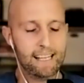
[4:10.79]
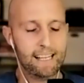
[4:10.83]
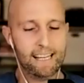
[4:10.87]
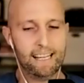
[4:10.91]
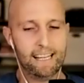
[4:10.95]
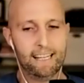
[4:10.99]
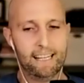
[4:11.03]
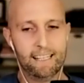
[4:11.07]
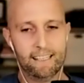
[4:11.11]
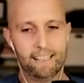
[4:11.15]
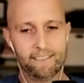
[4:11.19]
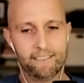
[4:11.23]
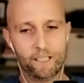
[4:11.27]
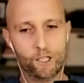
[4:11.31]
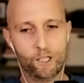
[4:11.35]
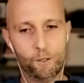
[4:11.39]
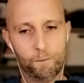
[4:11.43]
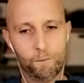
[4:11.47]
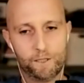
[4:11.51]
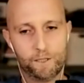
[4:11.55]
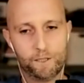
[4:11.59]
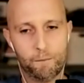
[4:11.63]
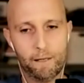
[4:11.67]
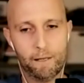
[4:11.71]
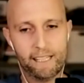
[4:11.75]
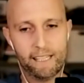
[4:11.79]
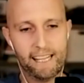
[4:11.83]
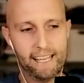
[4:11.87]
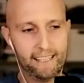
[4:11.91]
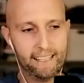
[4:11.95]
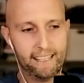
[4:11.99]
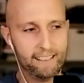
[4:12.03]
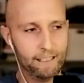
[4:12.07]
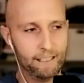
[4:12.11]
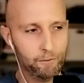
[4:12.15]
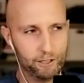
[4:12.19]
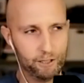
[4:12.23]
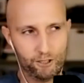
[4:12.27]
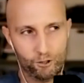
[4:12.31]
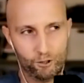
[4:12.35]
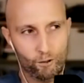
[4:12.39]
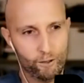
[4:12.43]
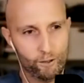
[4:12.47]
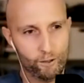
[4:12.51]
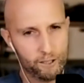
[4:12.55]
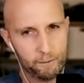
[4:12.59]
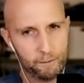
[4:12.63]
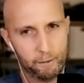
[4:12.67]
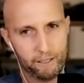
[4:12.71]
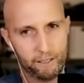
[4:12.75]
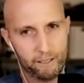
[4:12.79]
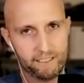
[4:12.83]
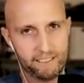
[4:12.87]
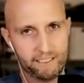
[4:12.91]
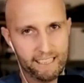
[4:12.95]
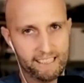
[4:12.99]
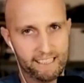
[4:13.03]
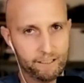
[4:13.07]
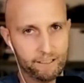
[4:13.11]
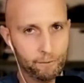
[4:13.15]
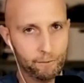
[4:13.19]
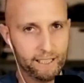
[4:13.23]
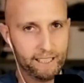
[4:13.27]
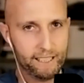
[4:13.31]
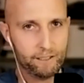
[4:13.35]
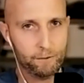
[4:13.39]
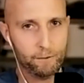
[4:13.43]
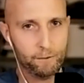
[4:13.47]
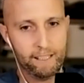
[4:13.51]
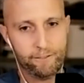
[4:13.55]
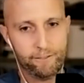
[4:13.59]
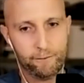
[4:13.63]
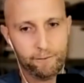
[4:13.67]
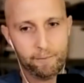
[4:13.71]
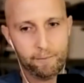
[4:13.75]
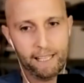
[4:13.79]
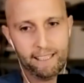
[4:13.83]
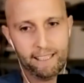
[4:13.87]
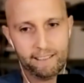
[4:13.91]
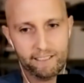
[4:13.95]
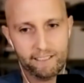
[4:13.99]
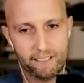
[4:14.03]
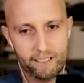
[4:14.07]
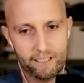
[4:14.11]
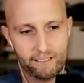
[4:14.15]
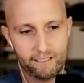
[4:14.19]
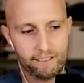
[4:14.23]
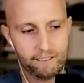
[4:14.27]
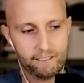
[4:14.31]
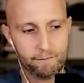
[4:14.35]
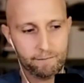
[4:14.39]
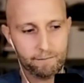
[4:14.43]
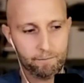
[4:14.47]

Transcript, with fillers: Uh, the lumps on my neck, I was told I was about six weeks away from that just